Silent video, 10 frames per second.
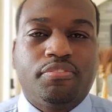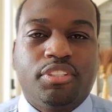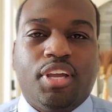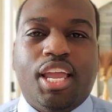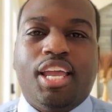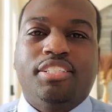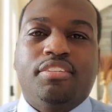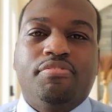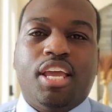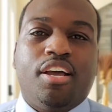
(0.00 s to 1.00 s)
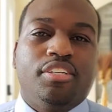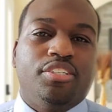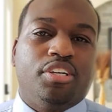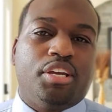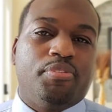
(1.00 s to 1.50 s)
So as of now, you
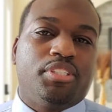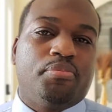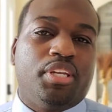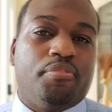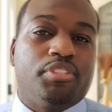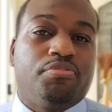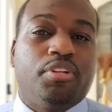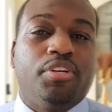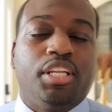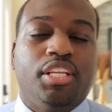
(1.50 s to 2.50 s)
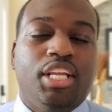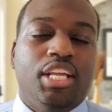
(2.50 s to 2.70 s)
know, that was something that was floated